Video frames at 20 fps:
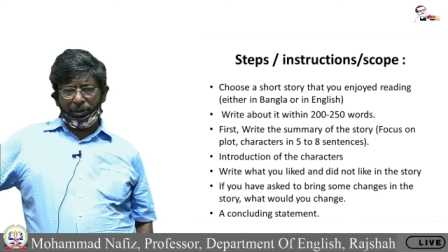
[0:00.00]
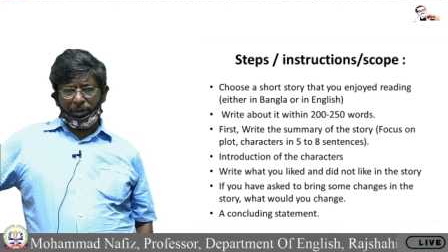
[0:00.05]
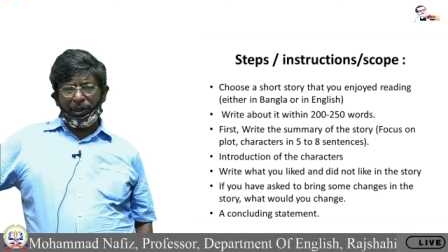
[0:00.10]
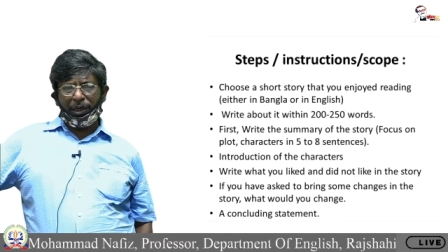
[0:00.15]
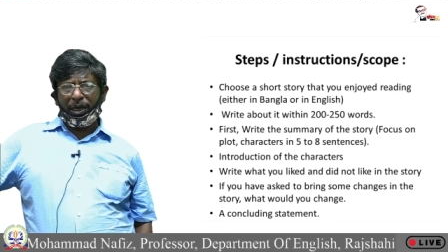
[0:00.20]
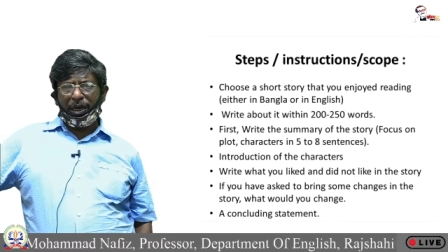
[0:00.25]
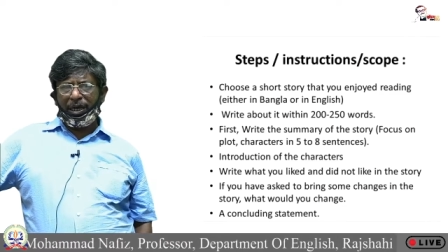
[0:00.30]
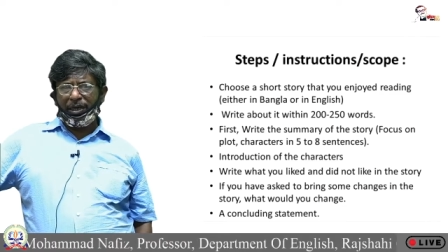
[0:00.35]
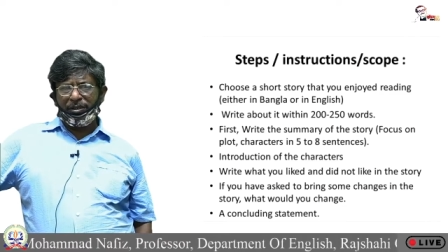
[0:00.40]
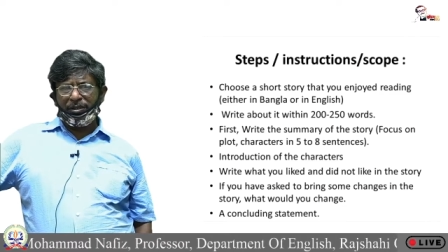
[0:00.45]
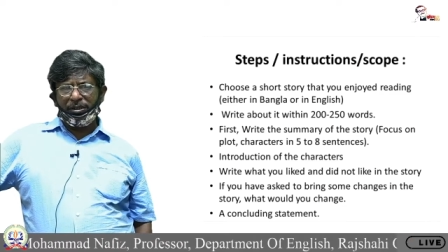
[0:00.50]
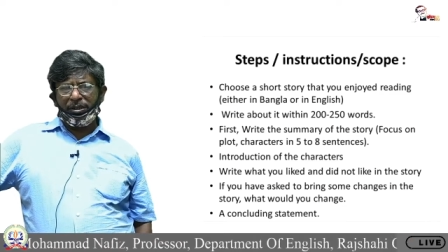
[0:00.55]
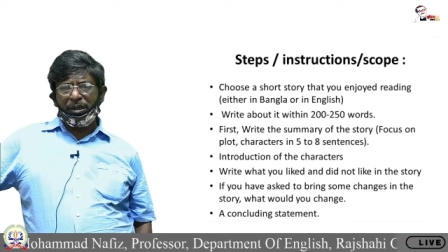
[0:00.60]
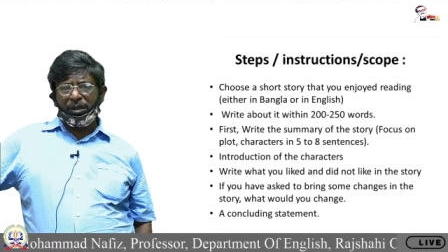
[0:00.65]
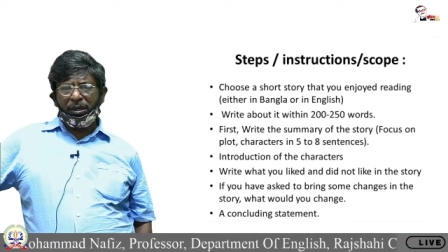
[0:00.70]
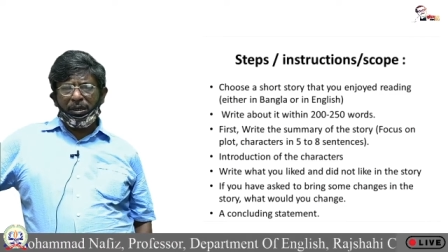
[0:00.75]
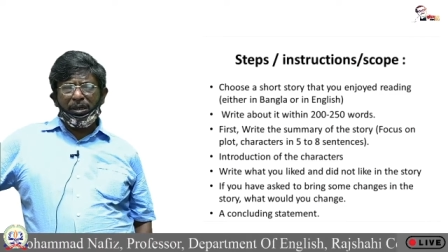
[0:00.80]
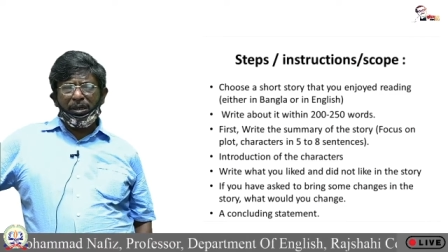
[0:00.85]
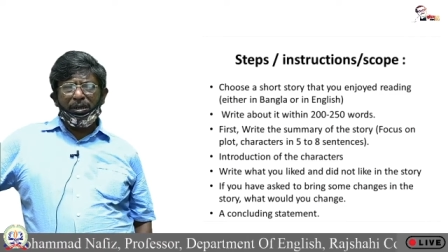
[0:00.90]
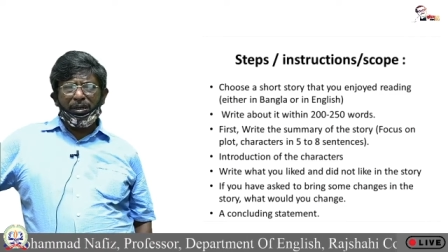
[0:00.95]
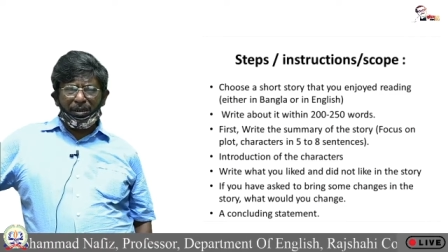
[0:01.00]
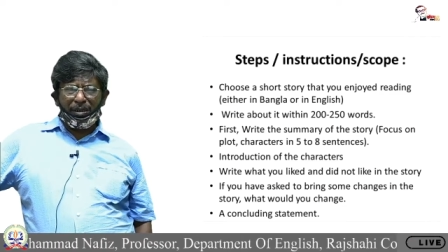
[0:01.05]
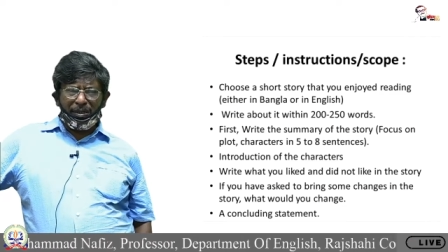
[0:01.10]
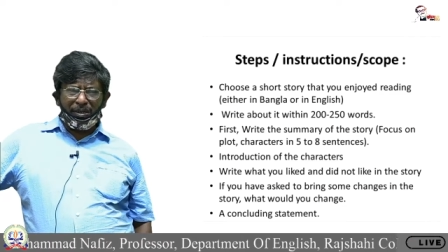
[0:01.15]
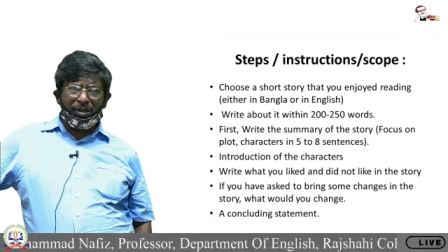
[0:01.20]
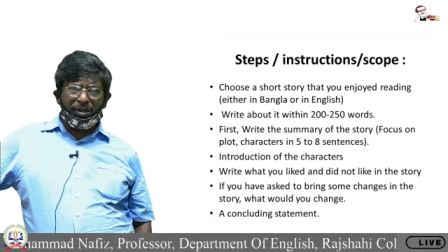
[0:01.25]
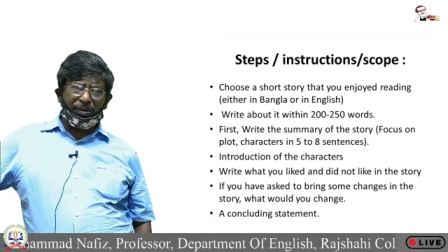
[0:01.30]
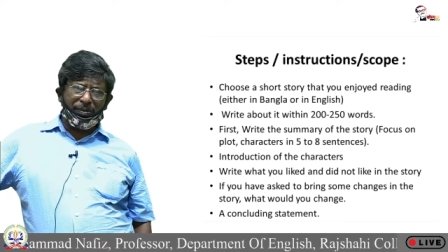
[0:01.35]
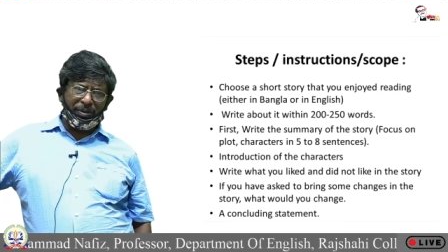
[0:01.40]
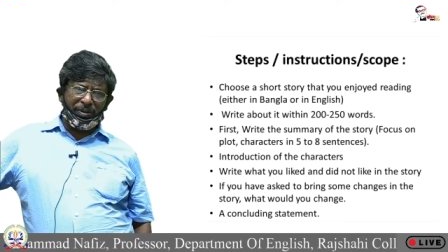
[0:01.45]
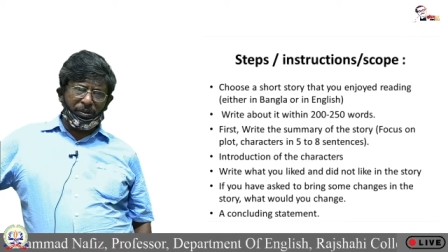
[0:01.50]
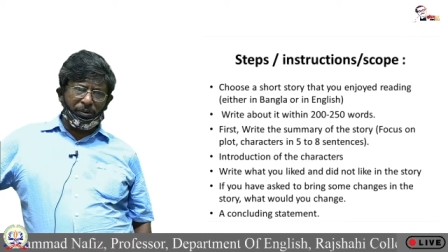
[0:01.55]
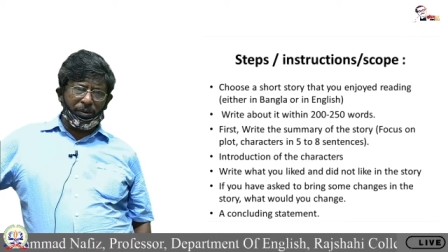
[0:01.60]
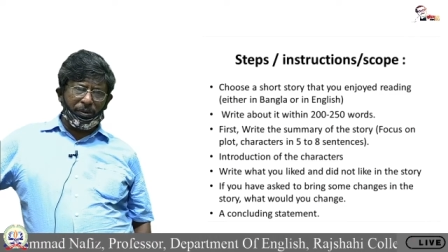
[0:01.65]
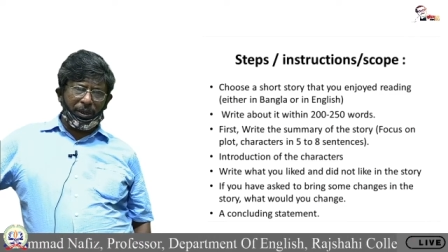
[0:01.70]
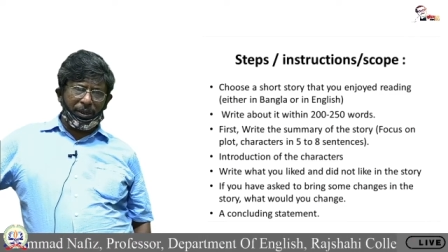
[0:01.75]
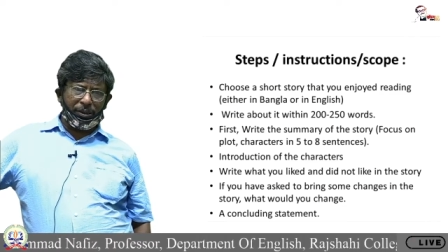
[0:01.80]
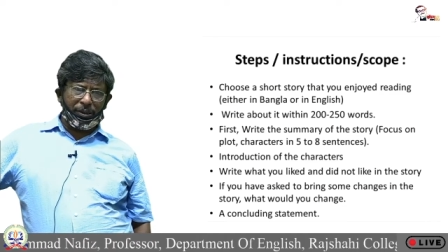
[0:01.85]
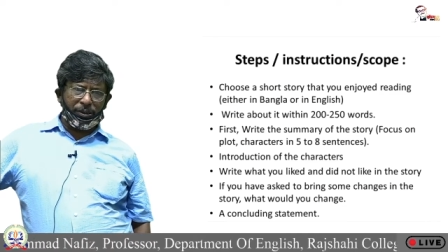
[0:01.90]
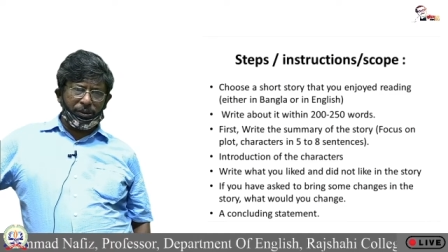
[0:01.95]
as
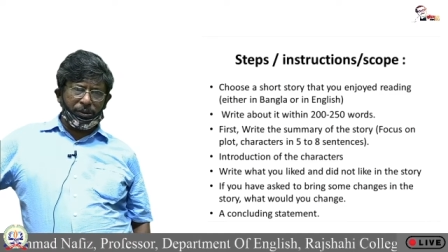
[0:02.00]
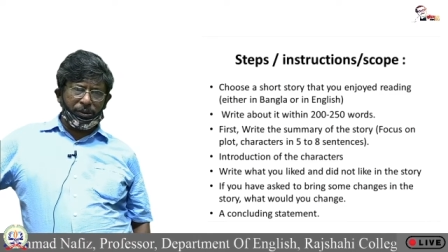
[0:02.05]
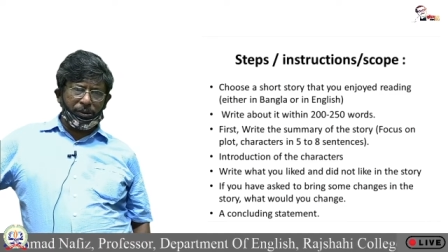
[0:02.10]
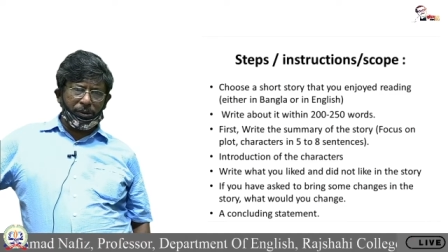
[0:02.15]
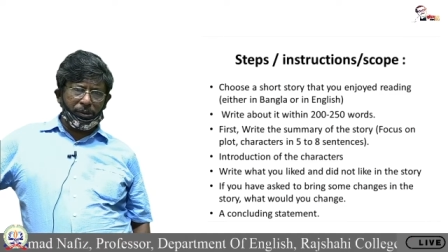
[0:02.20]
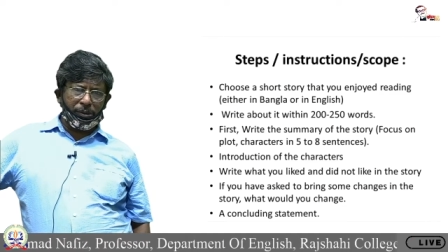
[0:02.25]
individuals.